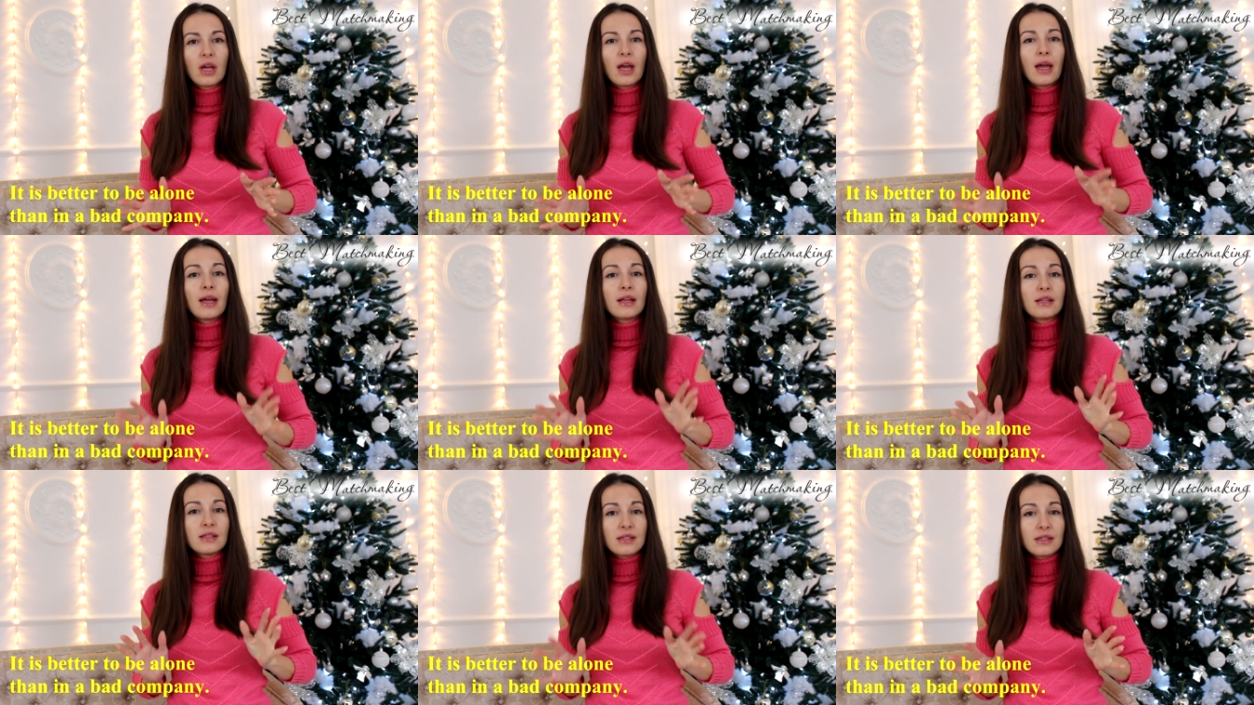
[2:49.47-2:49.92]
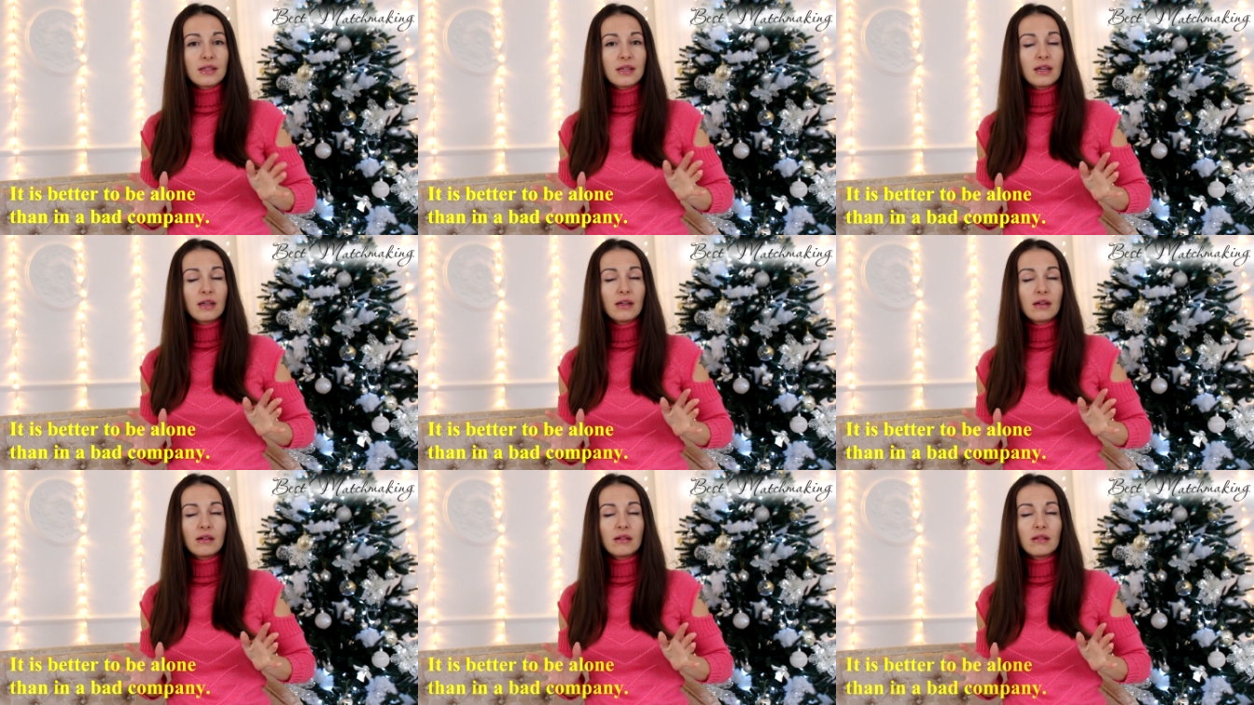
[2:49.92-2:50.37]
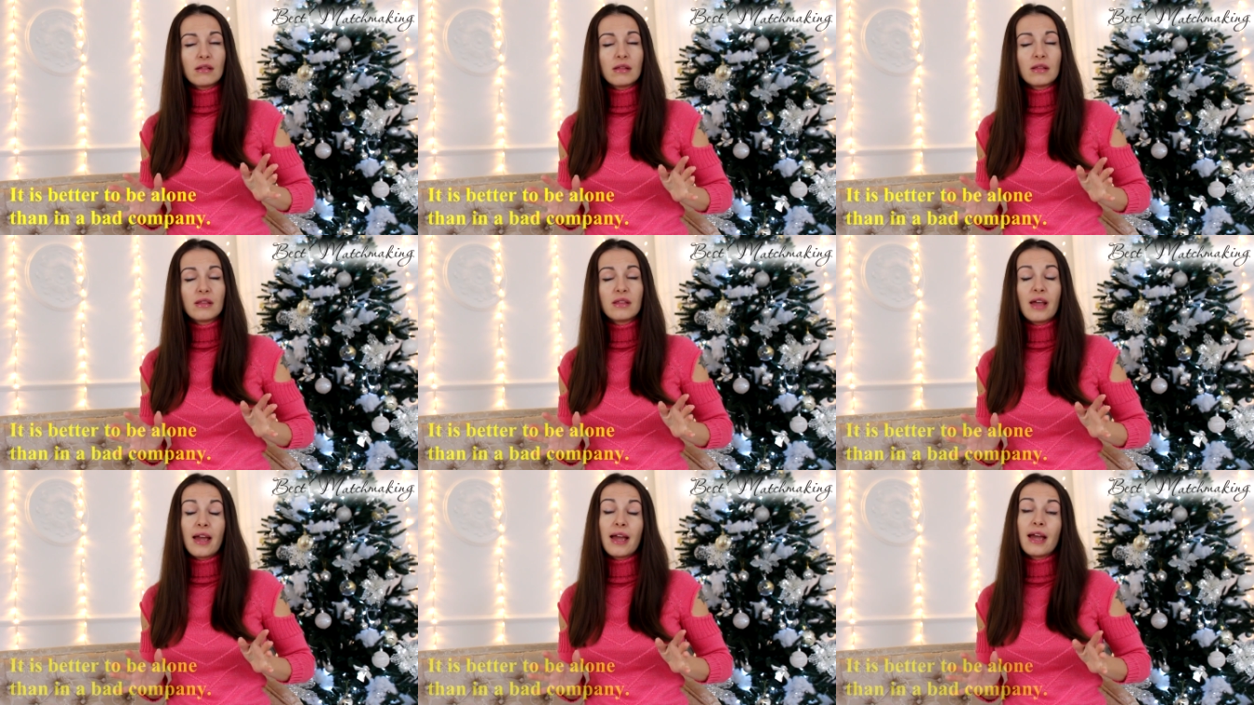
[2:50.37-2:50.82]
and single
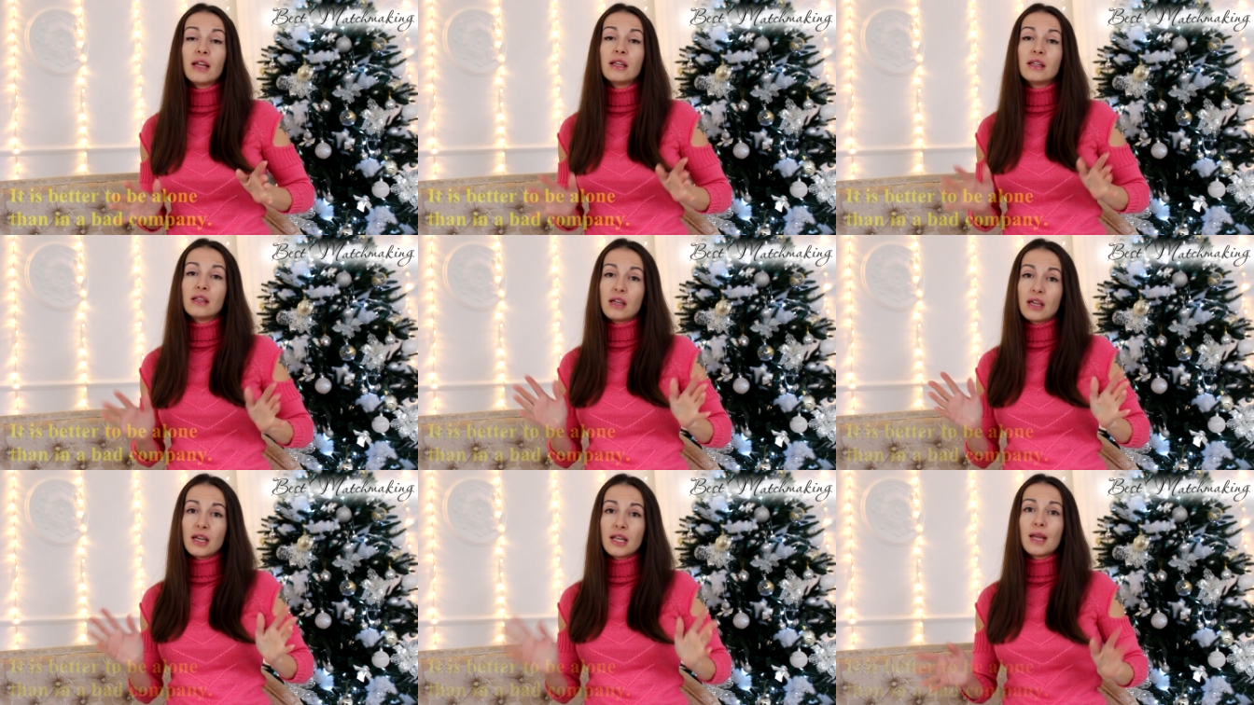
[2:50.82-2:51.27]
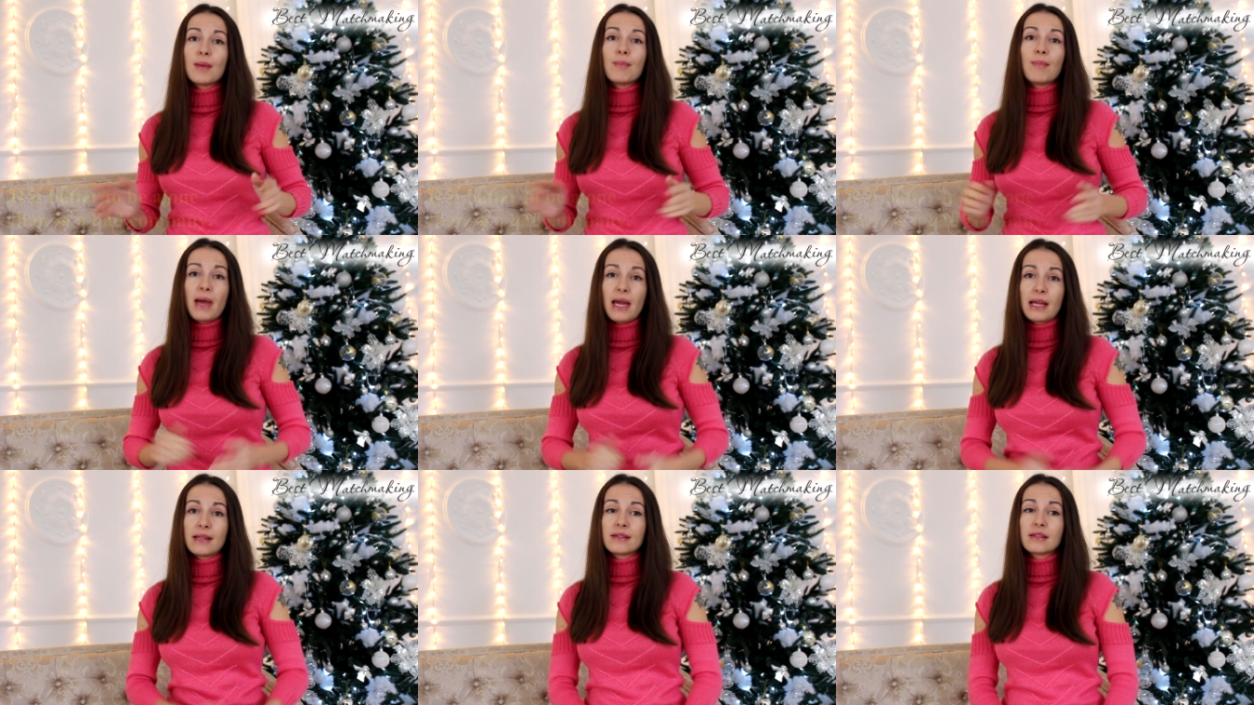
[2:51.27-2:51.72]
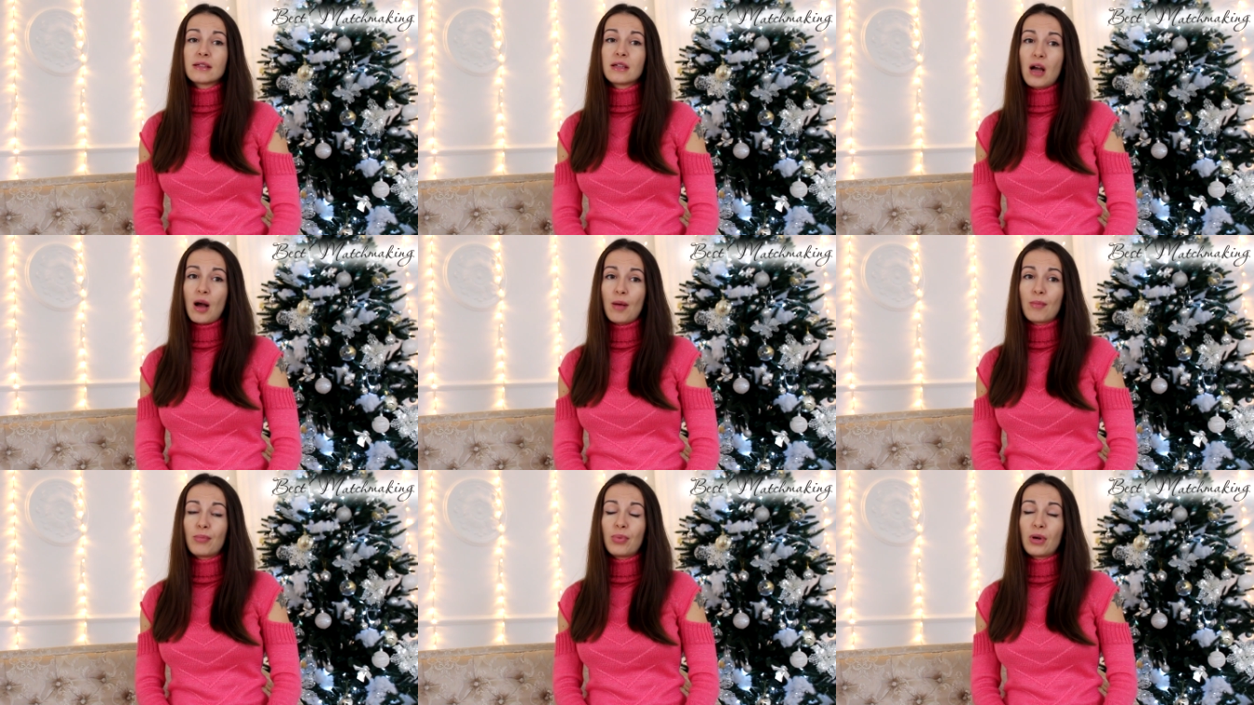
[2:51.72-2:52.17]
than in a bad
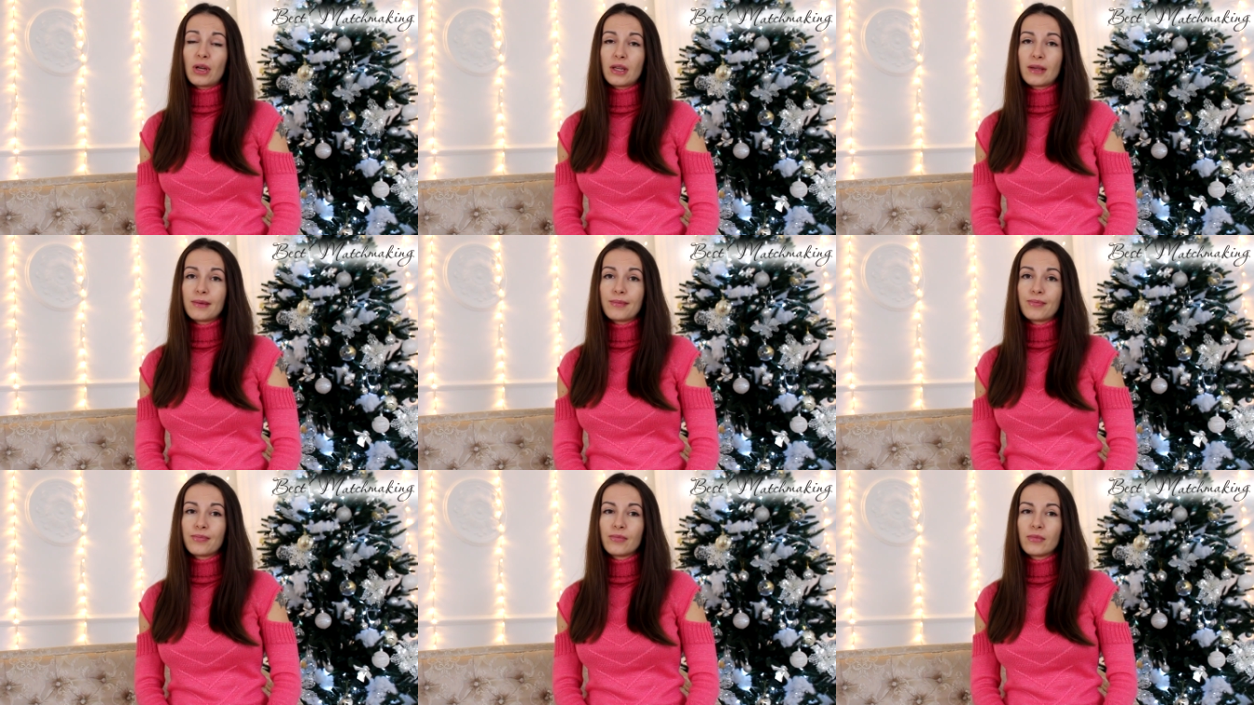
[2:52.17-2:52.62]
company.